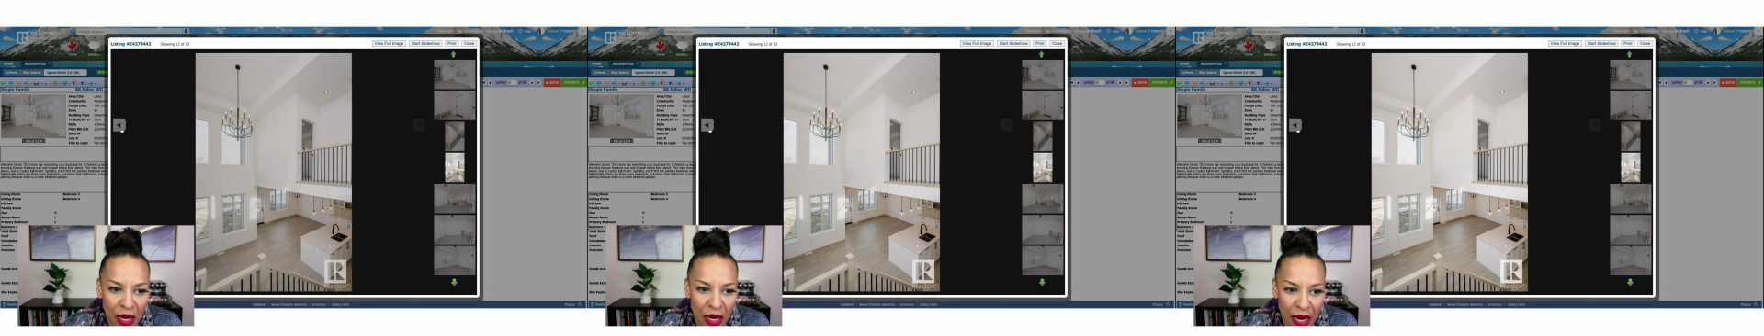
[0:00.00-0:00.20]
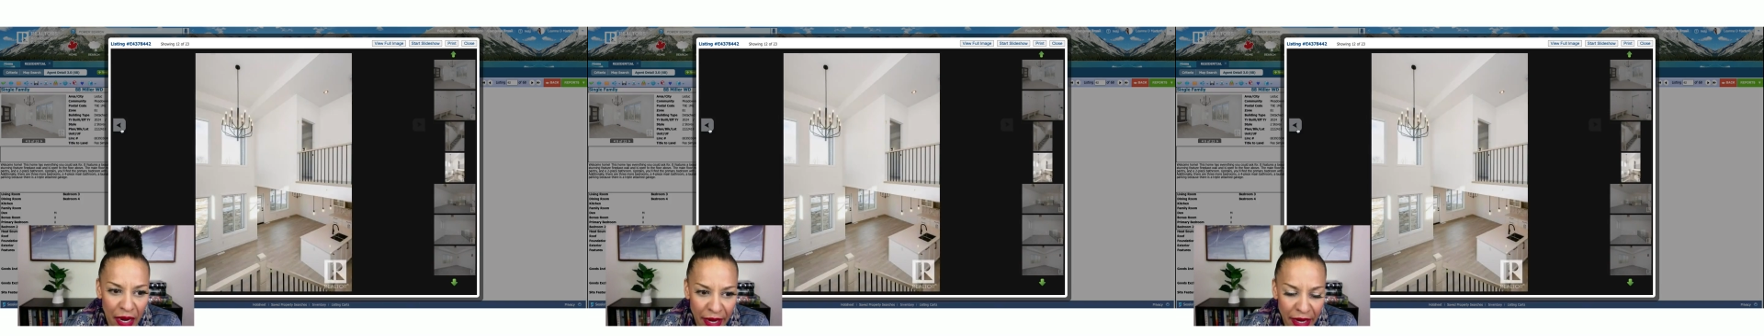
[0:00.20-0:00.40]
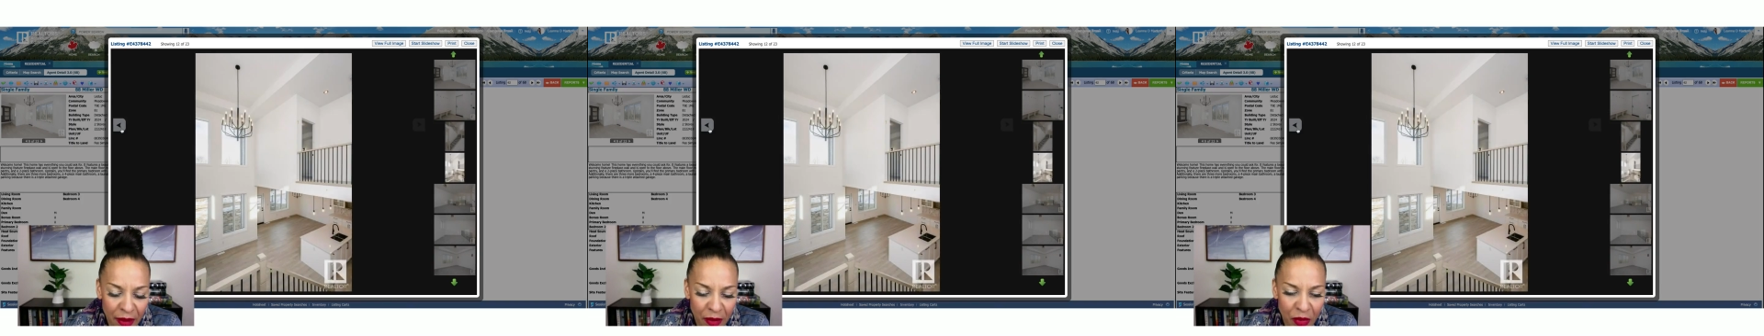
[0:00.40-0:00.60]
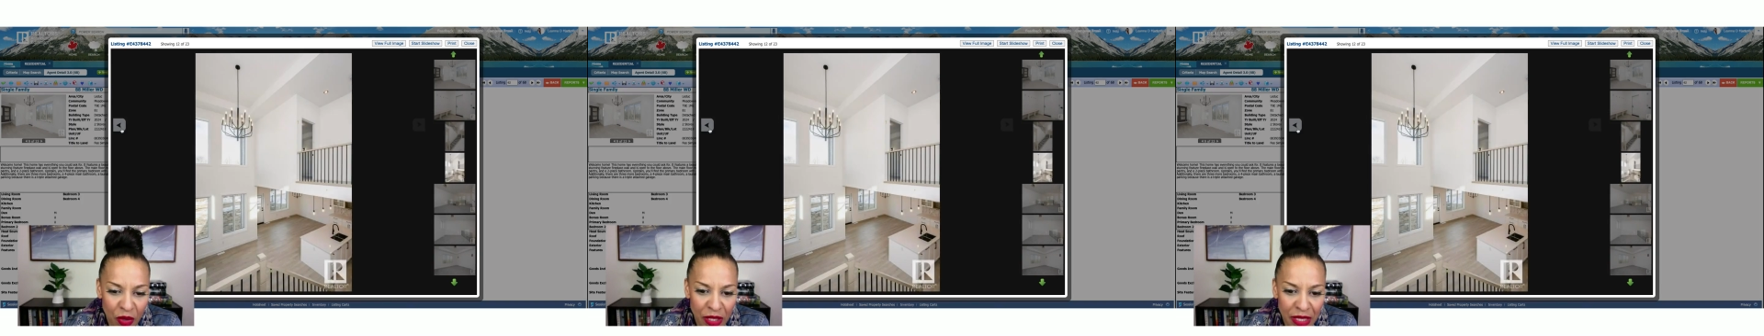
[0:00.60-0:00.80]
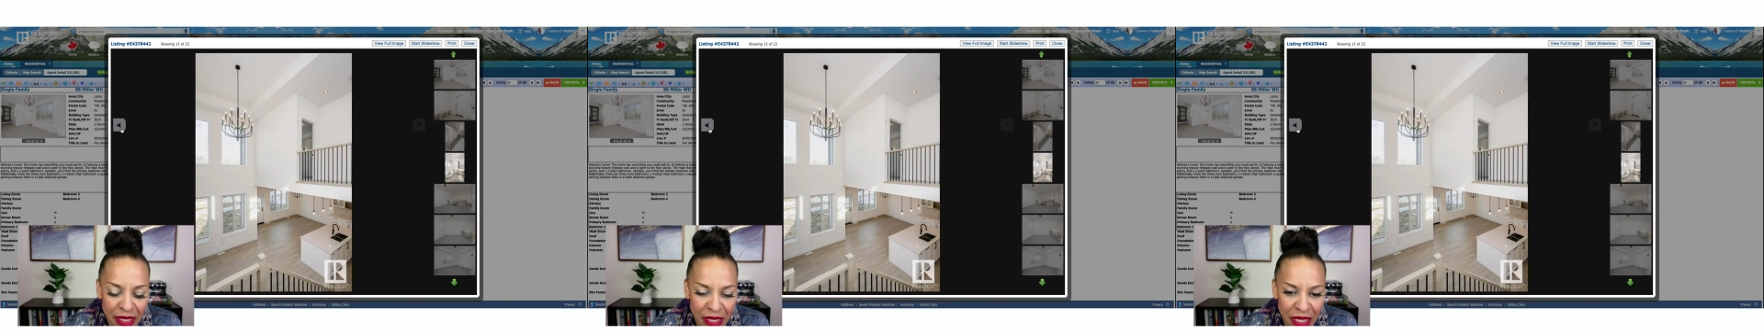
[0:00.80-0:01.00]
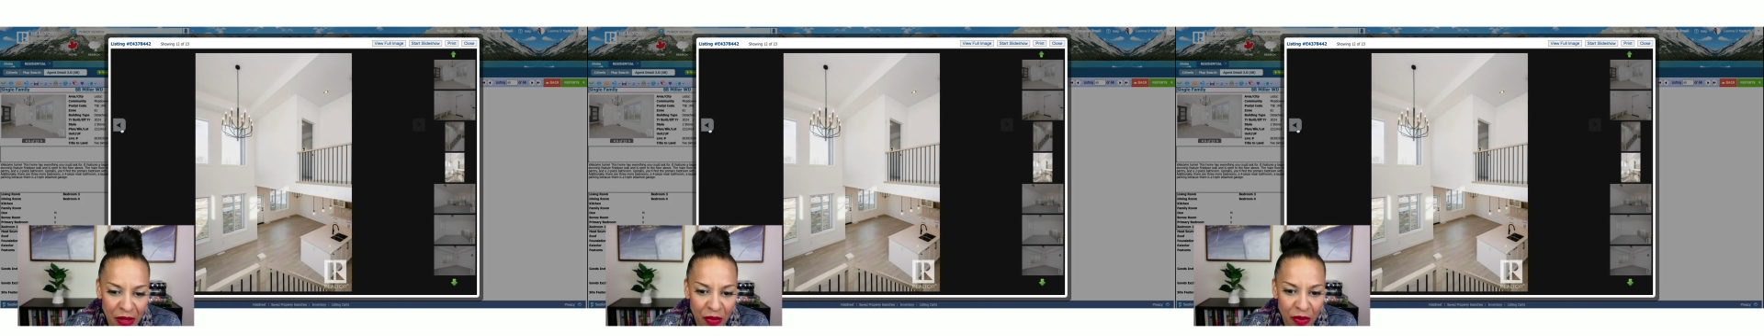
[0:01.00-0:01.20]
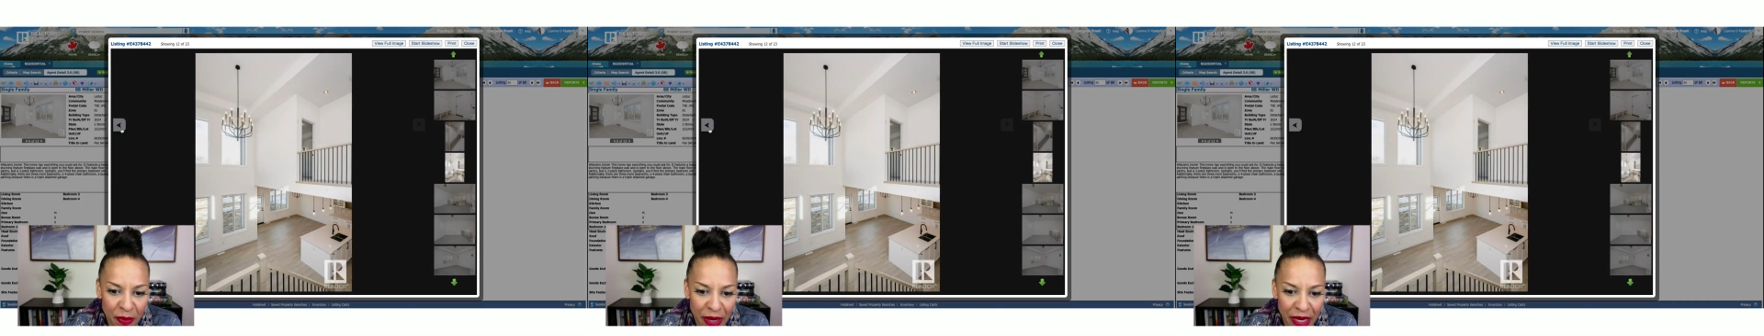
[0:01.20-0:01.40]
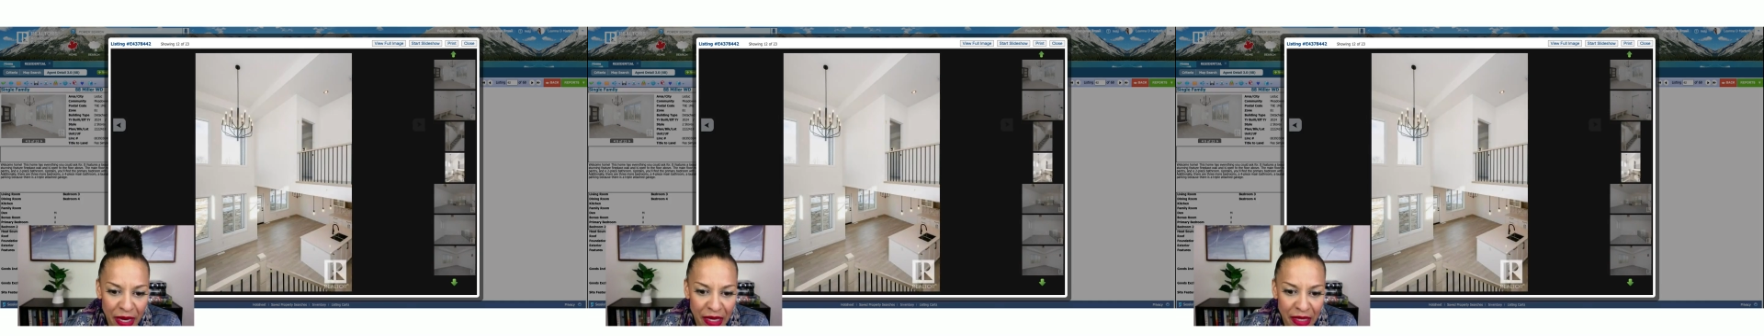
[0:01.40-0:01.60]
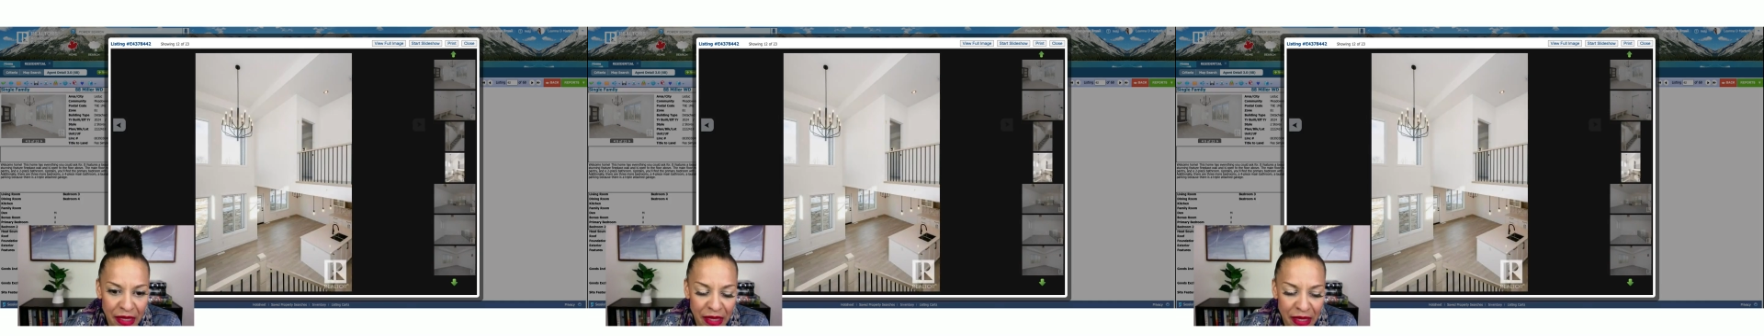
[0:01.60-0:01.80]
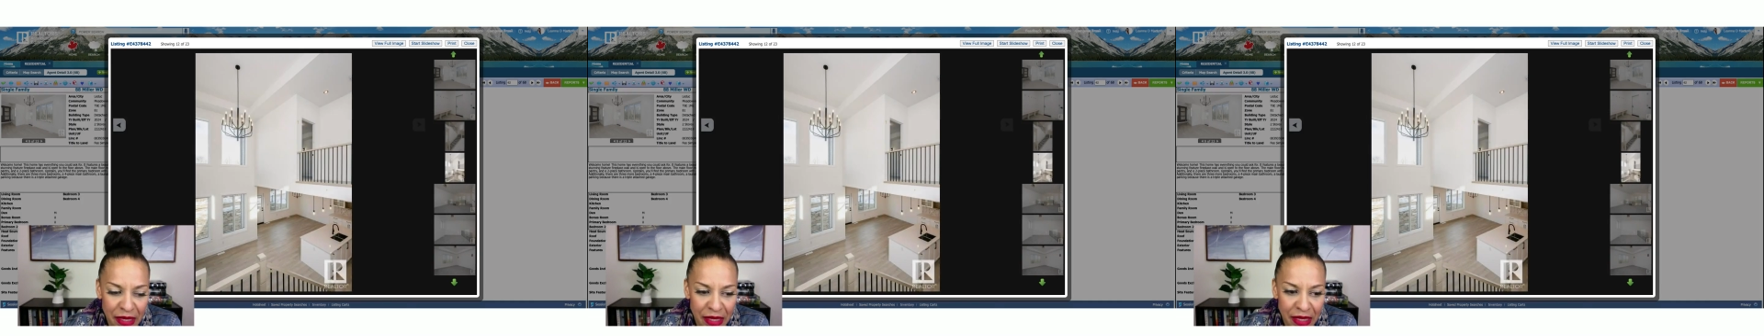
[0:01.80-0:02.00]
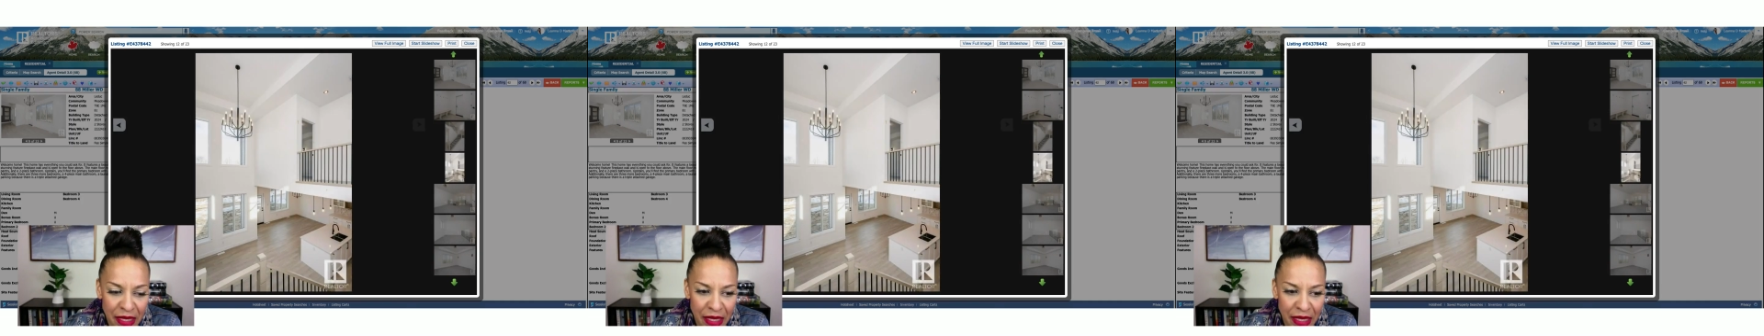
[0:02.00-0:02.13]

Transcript: I am going to stick with my guns,